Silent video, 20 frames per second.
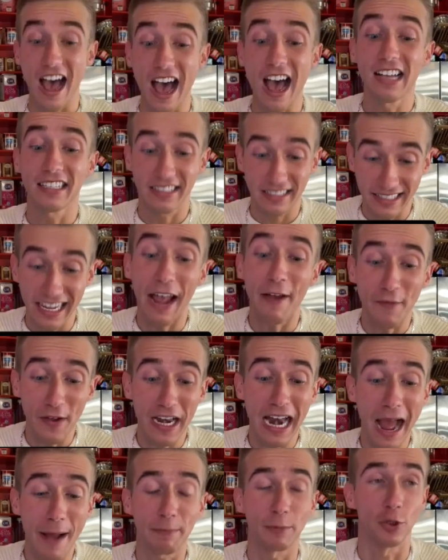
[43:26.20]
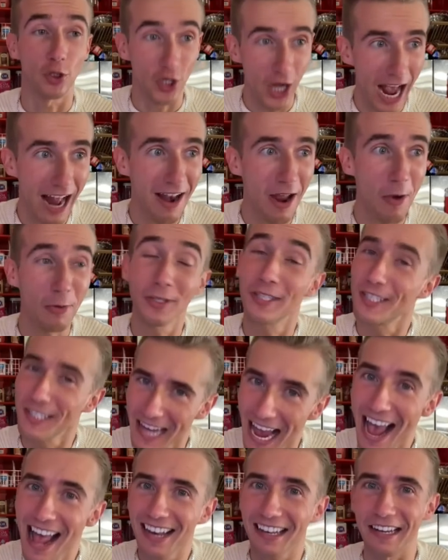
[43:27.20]
A 7-Up Jell-O
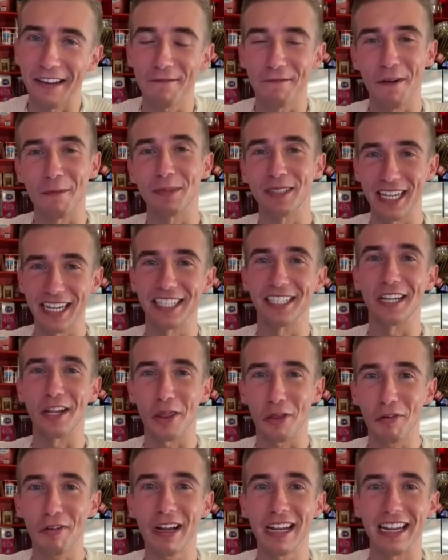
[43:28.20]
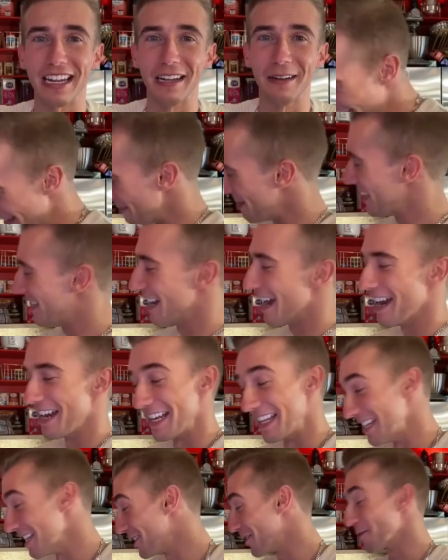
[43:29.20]
salad from 63. Let me tell
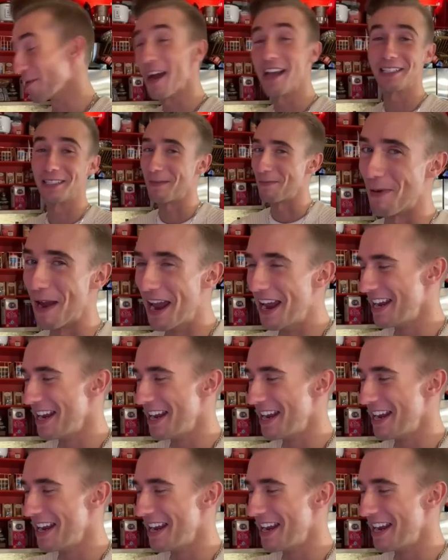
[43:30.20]
you, this recipe...